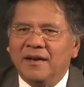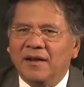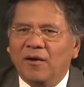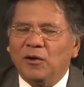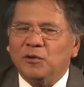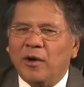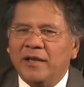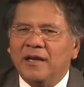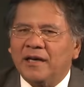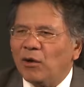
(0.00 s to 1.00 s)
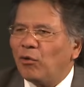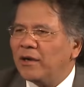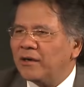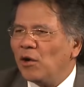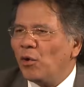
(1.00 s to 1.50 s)
altogether
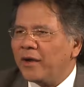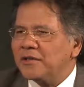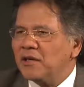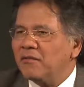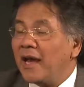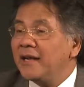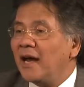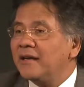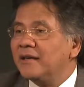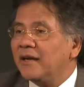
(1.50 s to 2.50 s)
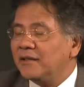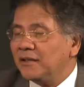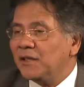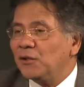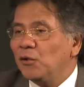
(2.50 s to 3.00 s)
relocation
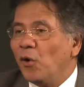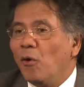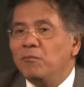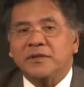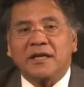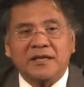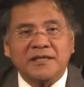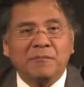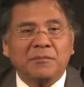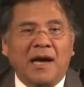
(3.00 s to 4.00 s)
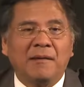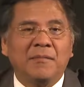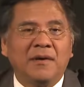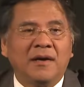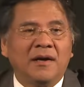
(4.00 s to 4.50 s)
932 homes. At the same time,
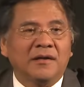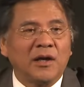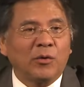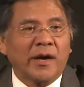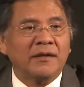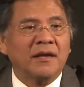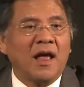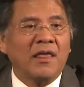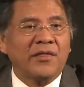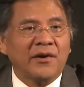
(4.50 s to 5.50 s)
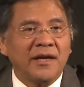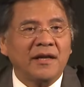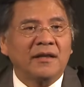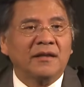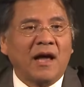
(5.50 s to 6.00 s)
relocate
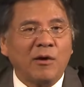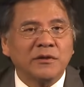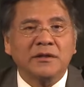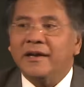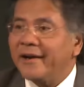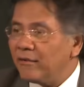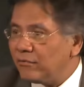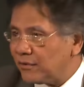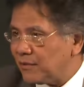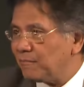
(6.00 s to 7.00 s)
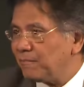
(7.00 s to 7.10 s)
3,000 graves.